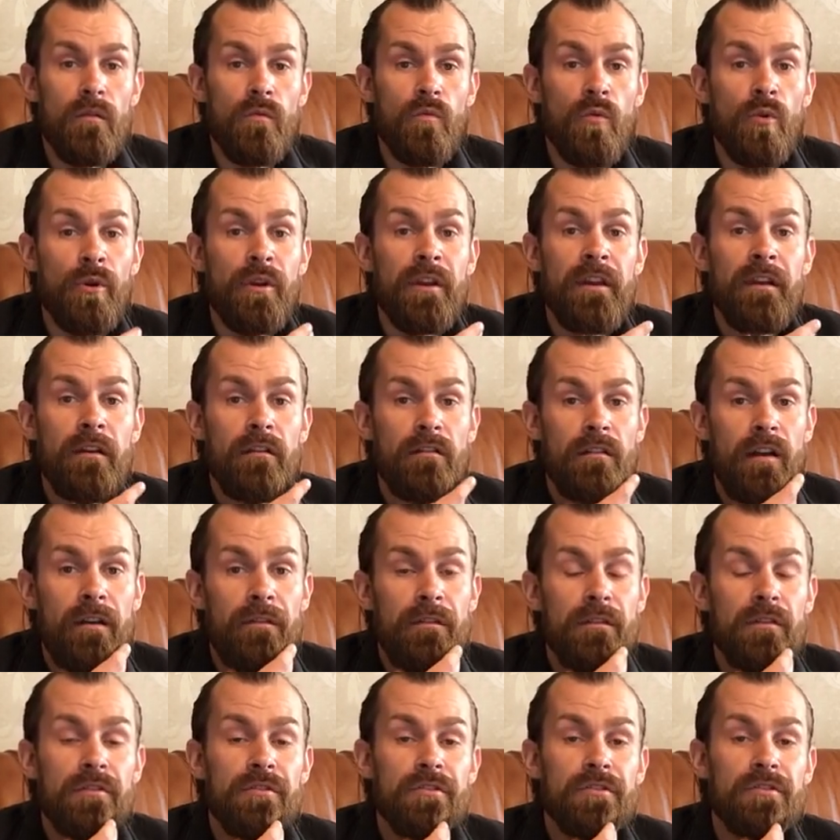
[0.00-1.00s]
Working
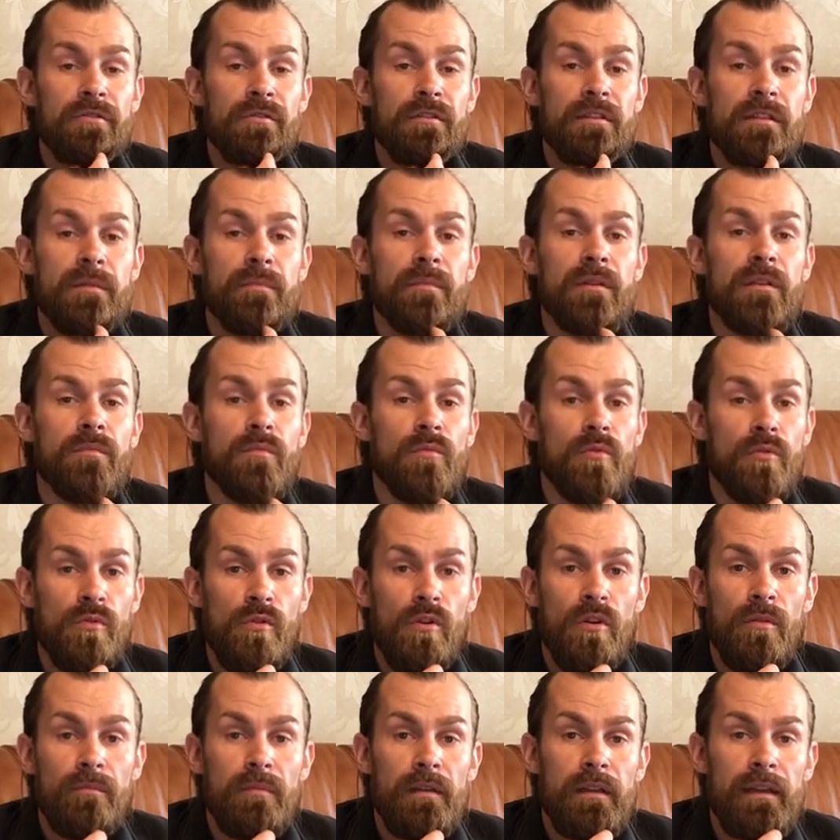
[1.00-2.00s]
around your jaw is a bit more
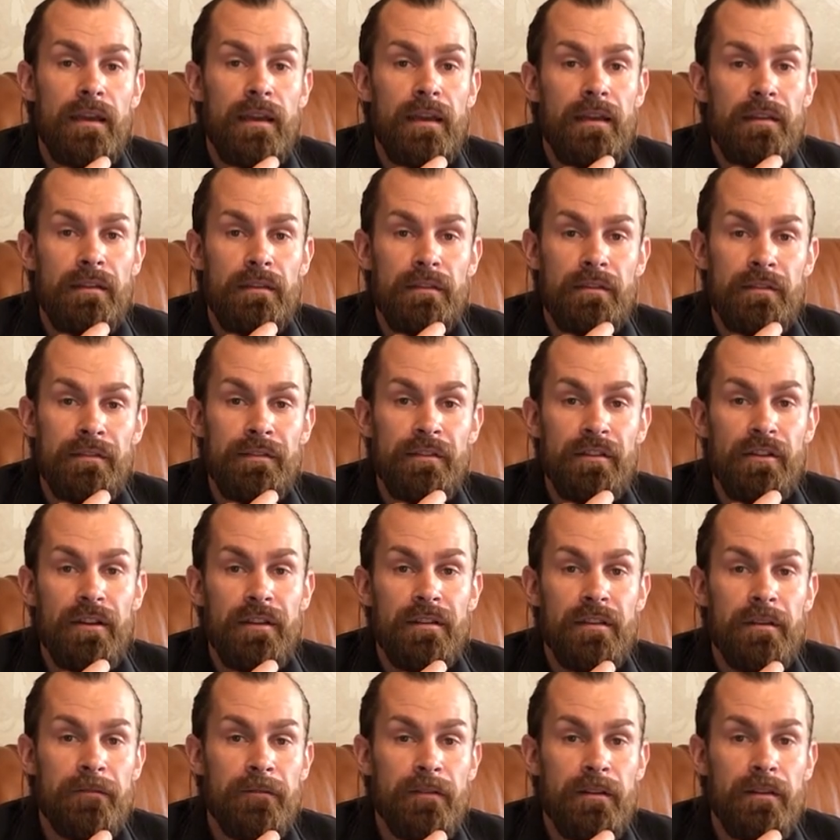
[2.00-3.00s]
complicated. There
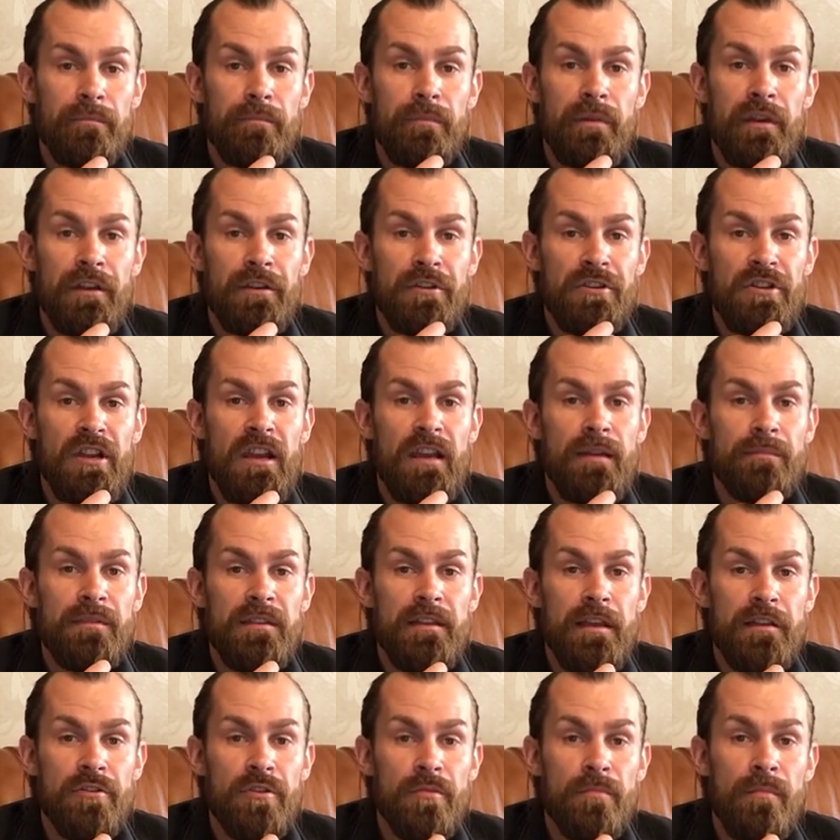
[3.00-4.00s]
are different beard shapes
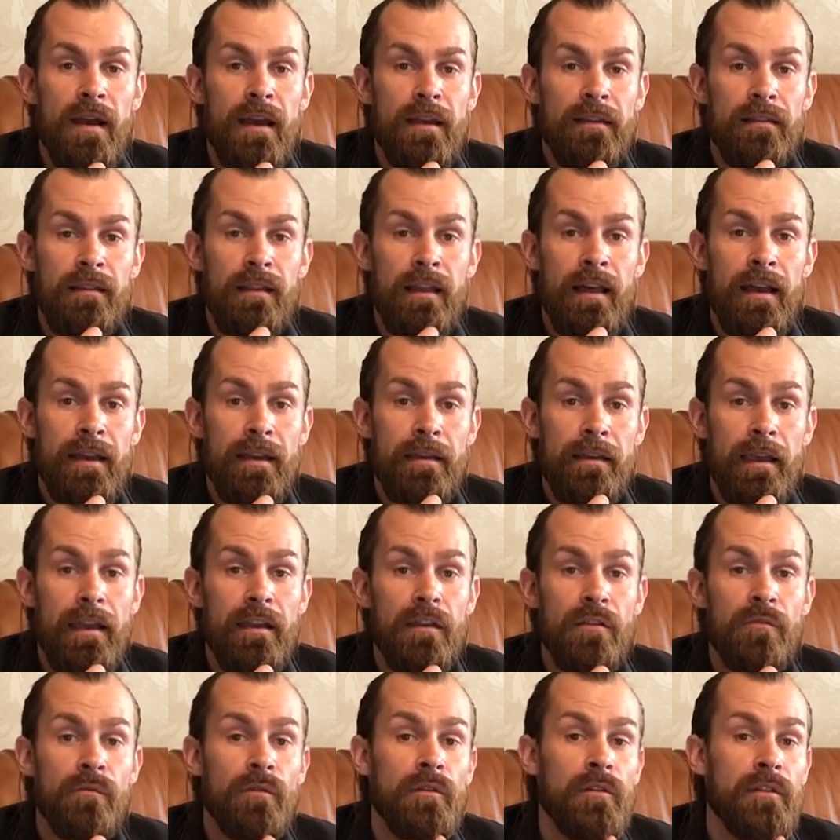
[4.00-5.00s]
that you might like
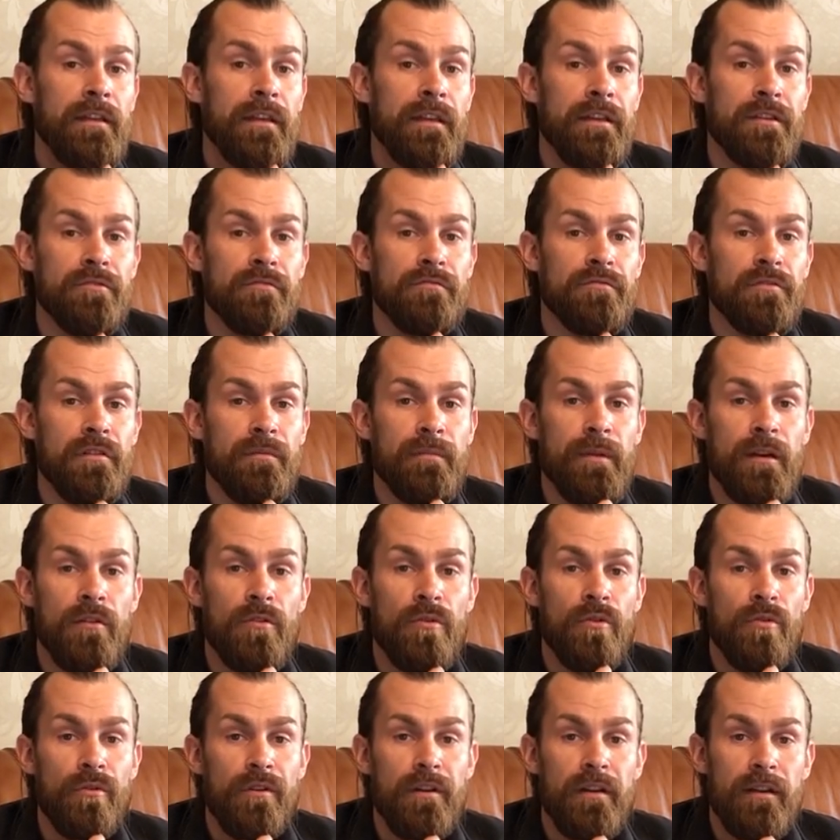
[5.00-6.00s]
and you will need to trim
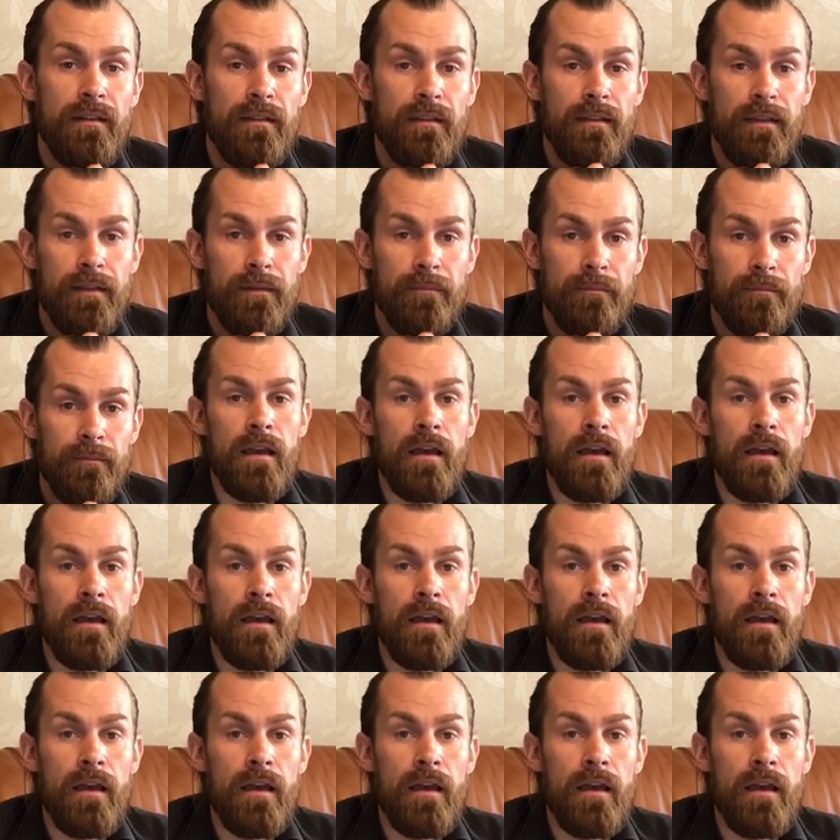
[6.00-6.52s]
accordingly.